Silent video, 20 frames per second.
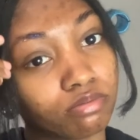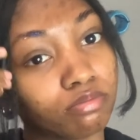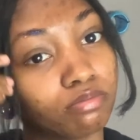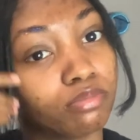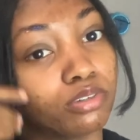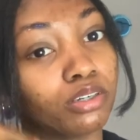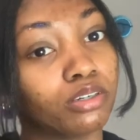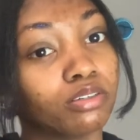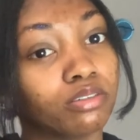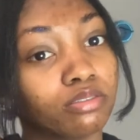
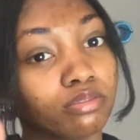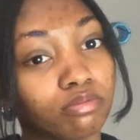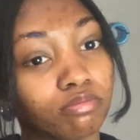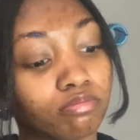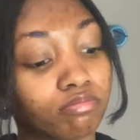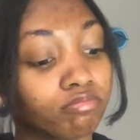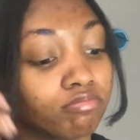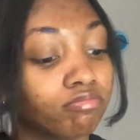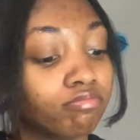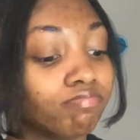
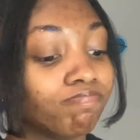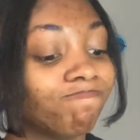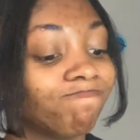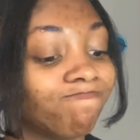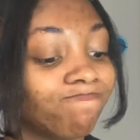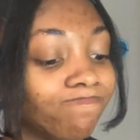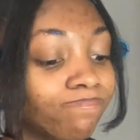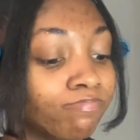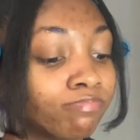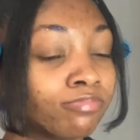
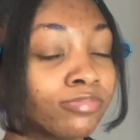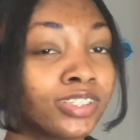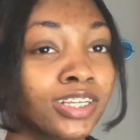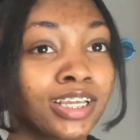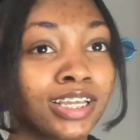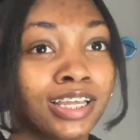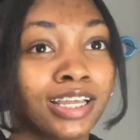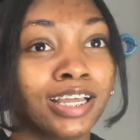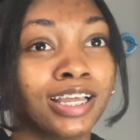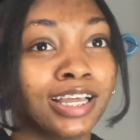Bro.
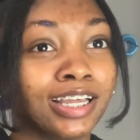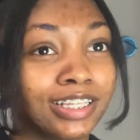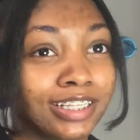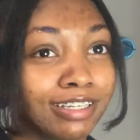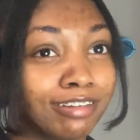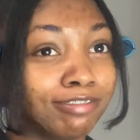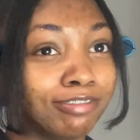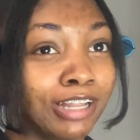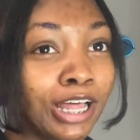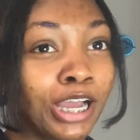
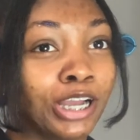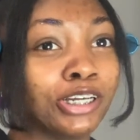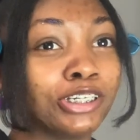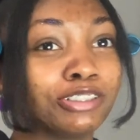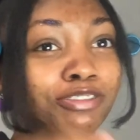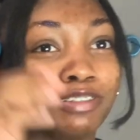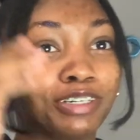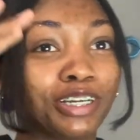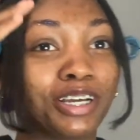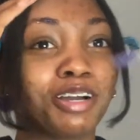Fire going
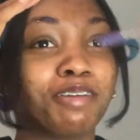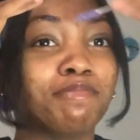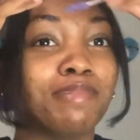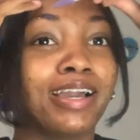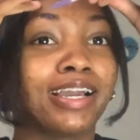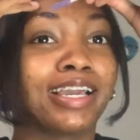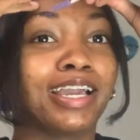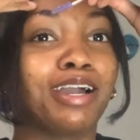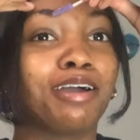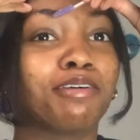finna come
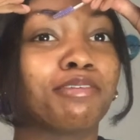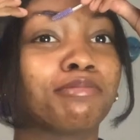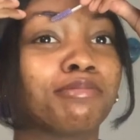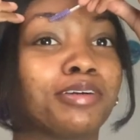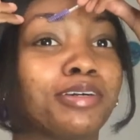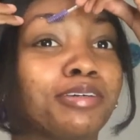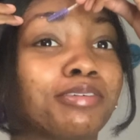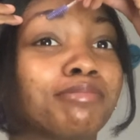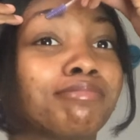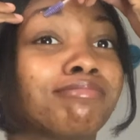back out,
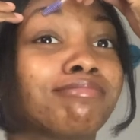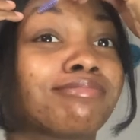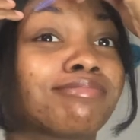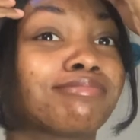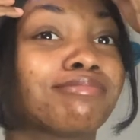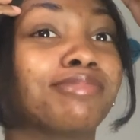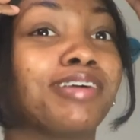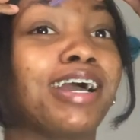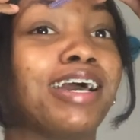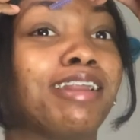bro
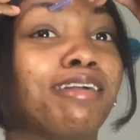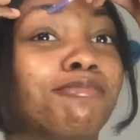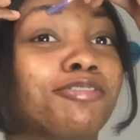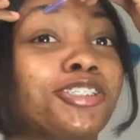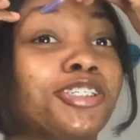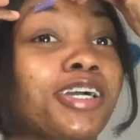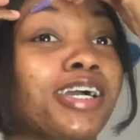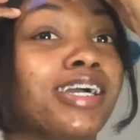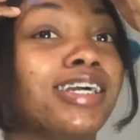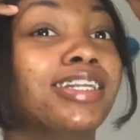and I'm
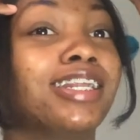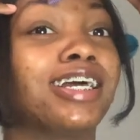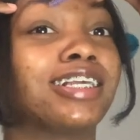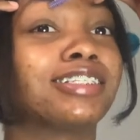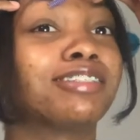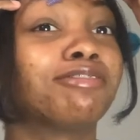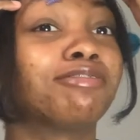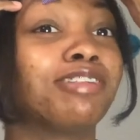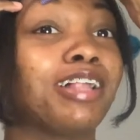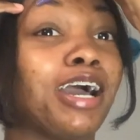trying not
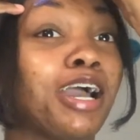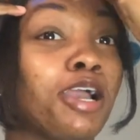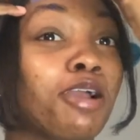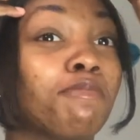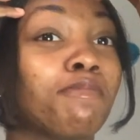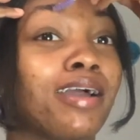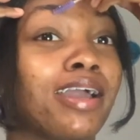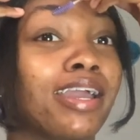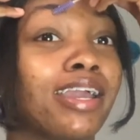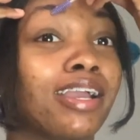to flat iron
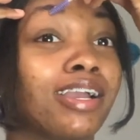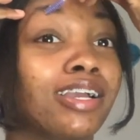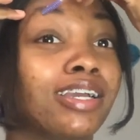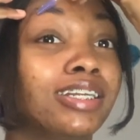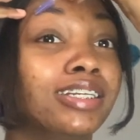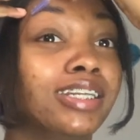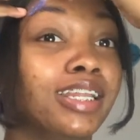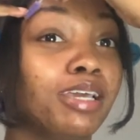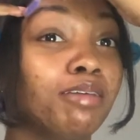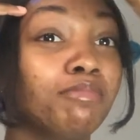my hair
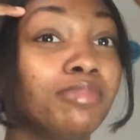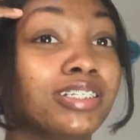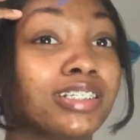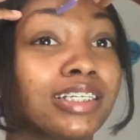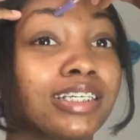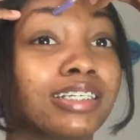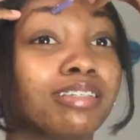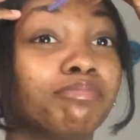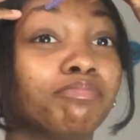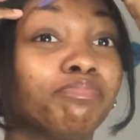and damage
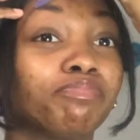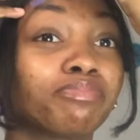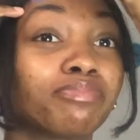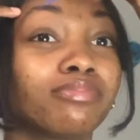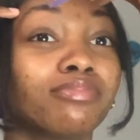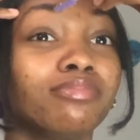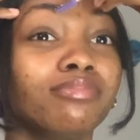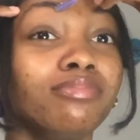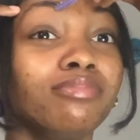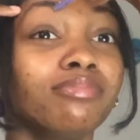it.
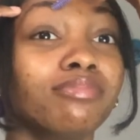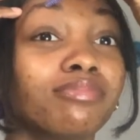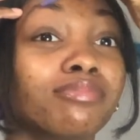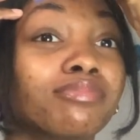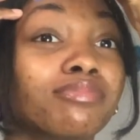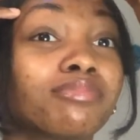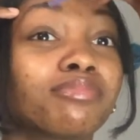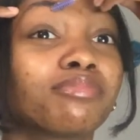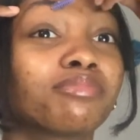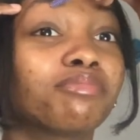
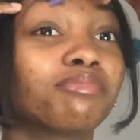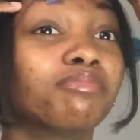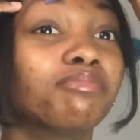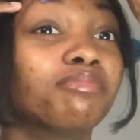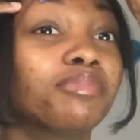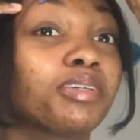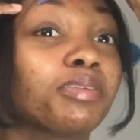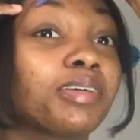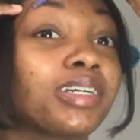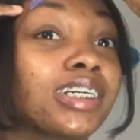
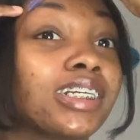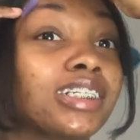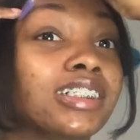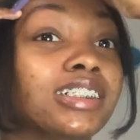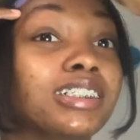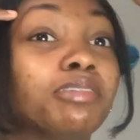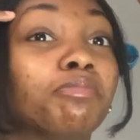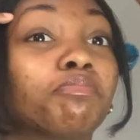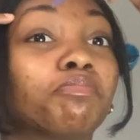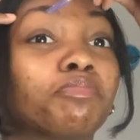But we're gonna
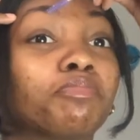see.